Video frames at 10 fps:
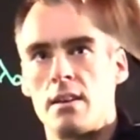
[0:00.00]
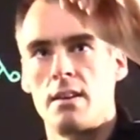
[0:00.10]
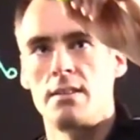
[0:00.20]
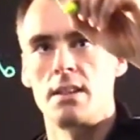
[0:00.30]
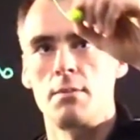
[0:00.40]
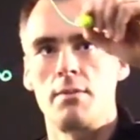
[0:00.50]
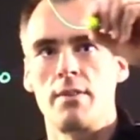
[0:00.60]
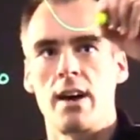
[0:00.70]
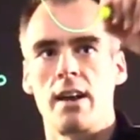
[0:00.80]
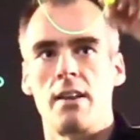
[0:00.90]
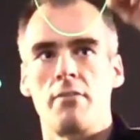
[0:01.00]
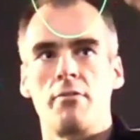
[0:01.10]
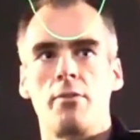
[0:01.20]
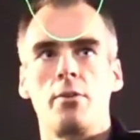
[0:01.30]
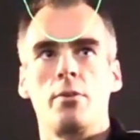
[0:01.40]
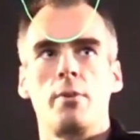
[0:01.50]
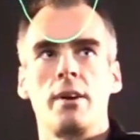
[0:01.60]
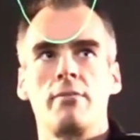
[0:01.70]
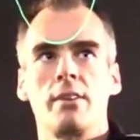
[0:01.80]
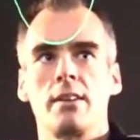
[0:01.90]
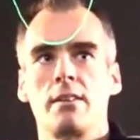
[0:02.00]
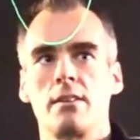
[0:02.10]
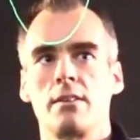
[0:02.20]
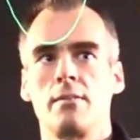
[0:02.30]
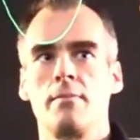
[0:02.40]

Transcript: say we've got a full wavelength here